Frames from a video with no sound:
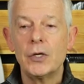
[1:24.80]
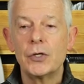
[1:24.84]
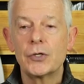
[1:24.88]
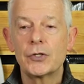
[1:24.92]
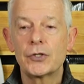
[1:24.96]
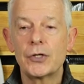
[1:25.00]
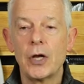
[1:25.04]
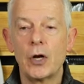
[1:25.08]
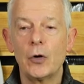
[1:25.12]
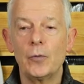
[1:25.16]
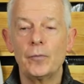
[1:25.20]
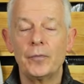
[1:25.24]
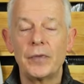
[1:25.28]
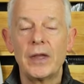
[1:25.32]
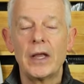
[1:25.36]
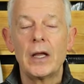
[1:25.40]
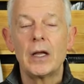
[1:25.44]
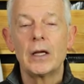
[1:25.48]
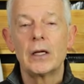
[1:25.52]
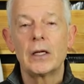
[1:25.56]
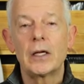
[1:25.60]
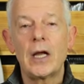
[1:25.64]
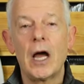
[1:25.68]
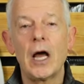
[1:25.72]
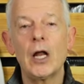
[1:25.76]
So
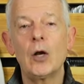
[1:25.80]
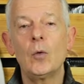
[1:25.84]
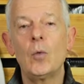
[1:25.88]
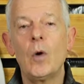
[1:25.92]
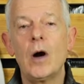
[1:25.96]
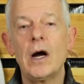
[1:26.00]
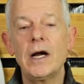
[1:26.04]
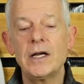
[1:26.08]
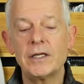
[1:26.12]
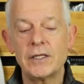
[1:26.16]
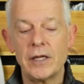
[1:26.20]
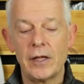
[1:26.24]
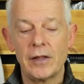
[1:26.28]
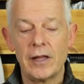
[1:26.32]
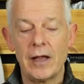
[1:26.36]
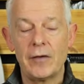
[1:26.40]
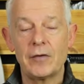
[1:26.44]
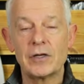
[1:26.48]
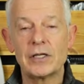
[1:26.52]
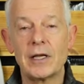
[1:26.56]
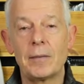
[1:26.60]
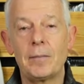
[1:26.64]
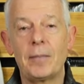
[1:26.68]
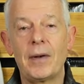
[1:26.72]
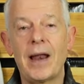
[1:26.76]
colour wise, there
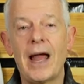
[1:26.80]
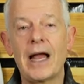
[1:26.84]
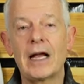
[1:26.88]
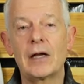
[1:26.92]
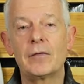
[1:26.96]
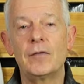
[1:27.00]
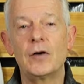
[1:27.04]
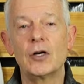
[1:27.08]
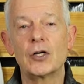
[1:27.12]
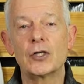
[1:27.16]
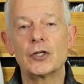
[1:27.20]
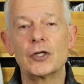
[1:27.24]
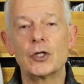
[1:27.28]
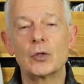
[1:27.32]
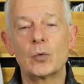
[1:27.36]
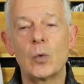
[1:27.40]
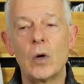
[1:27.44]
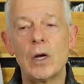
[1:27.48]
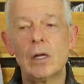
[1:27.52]
is a black version as